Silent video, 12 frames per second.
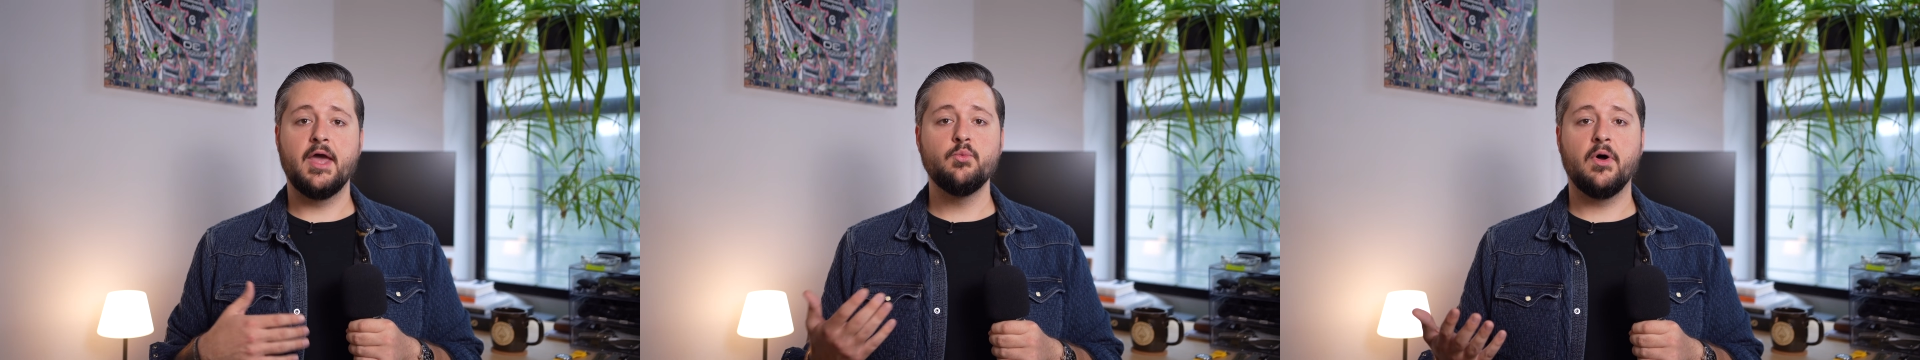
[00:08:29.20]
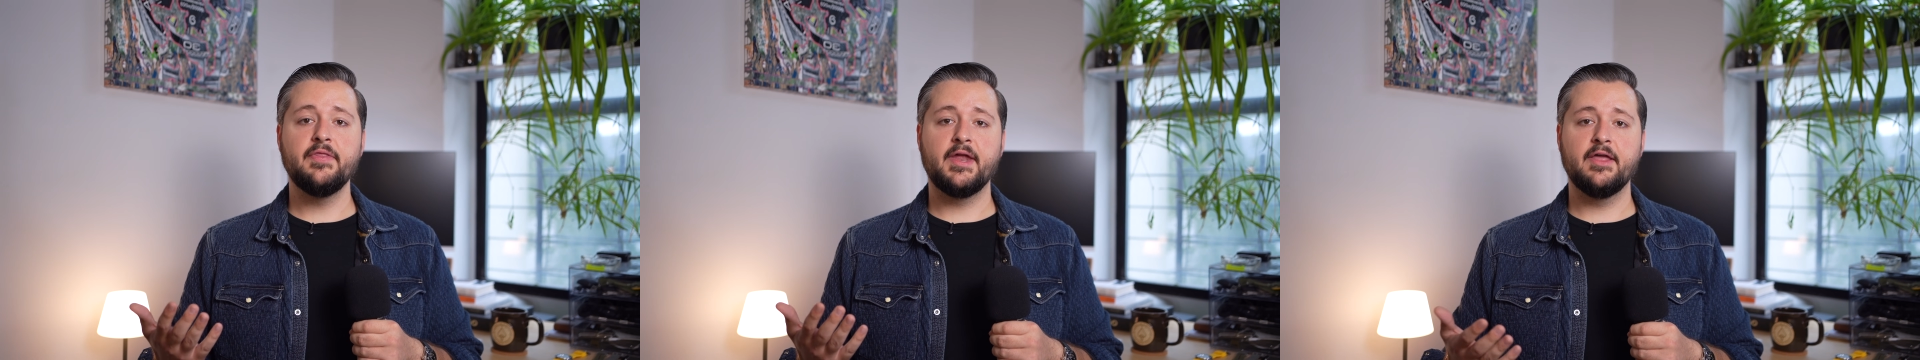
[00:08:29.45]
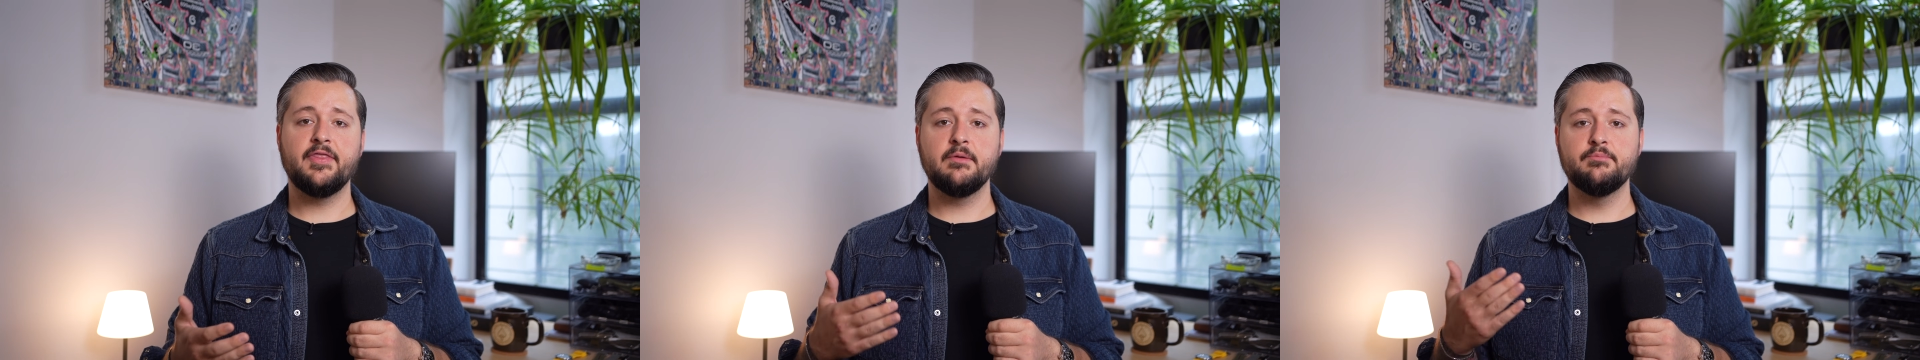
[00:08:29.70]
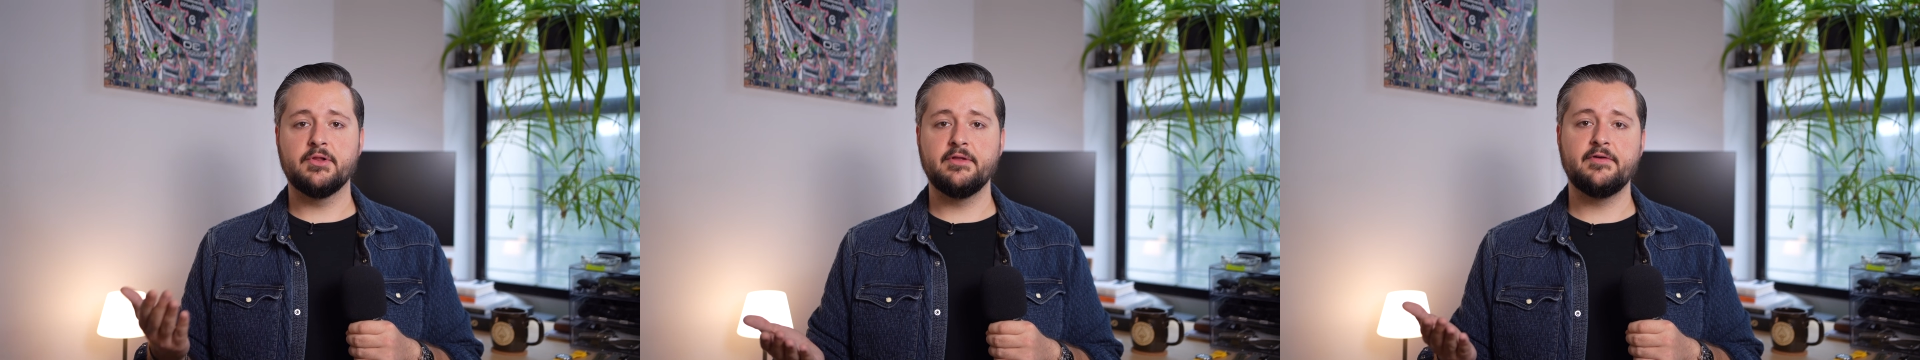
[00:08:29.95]
And one that I
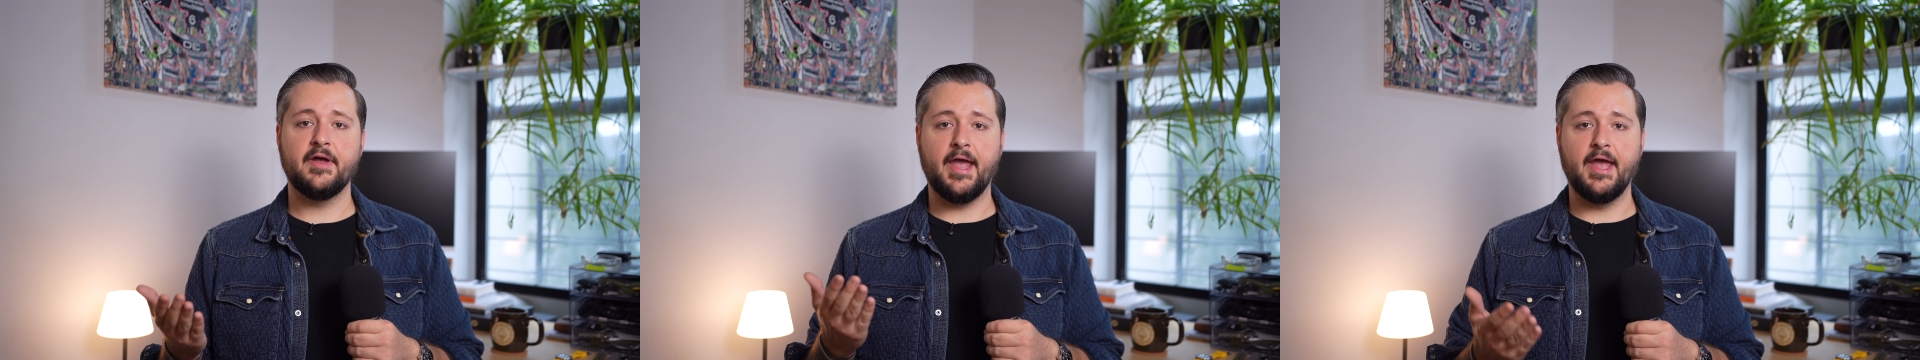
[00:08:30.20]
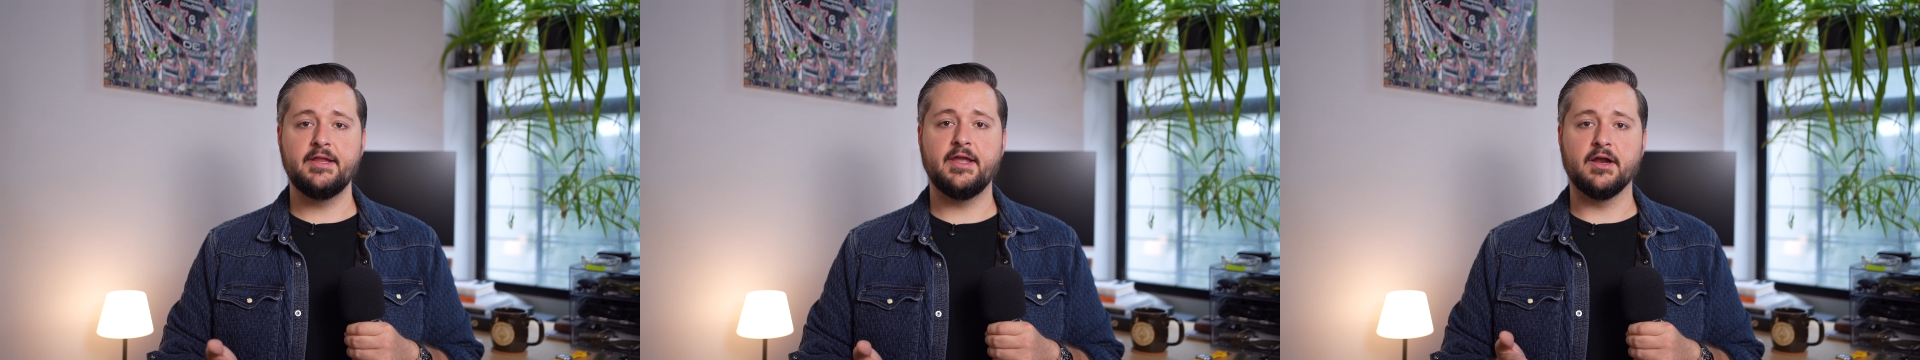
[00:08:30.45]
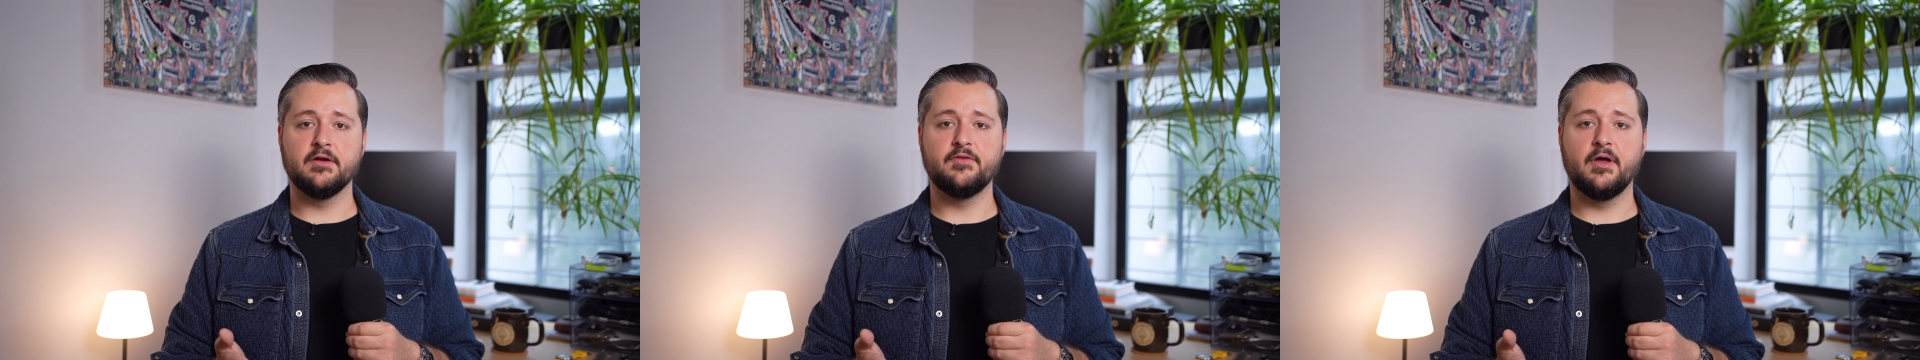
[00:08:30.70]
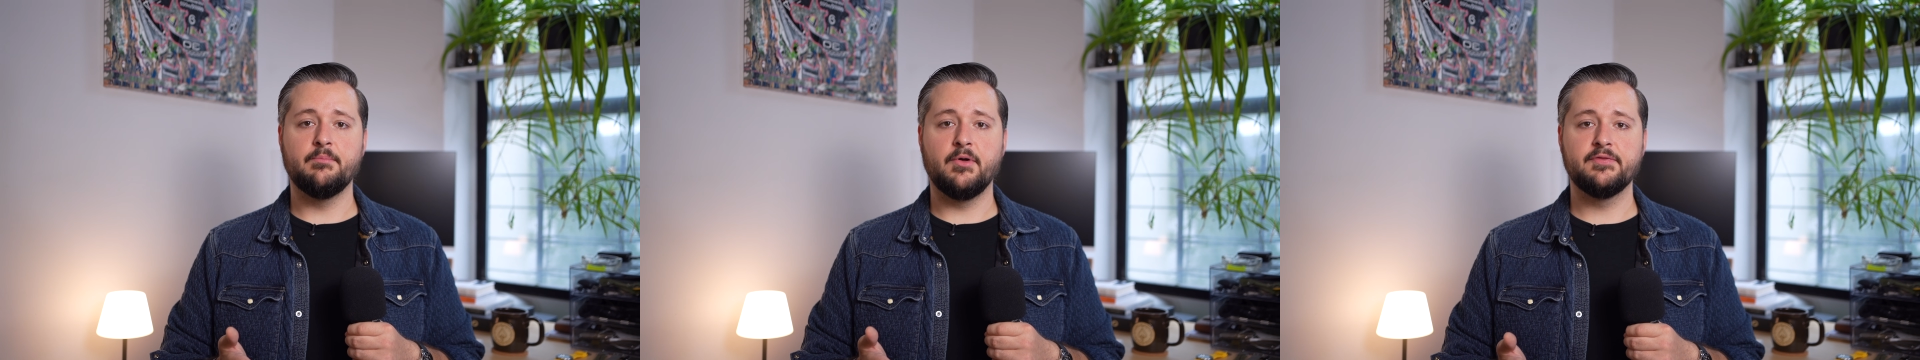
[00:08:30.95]
think Bulova and
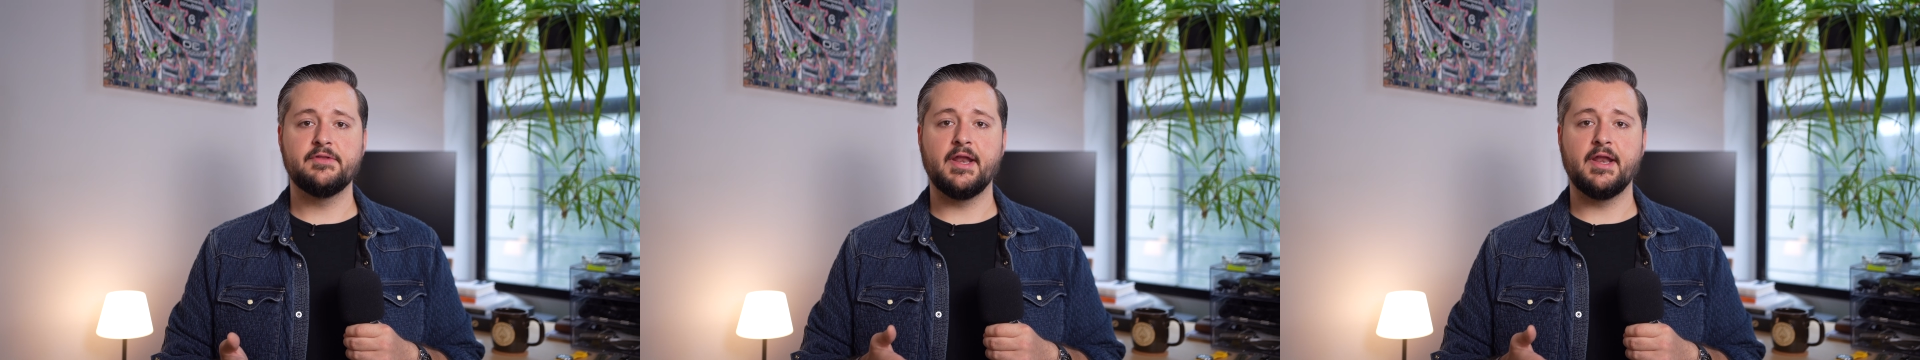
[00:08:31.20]
Caravelle both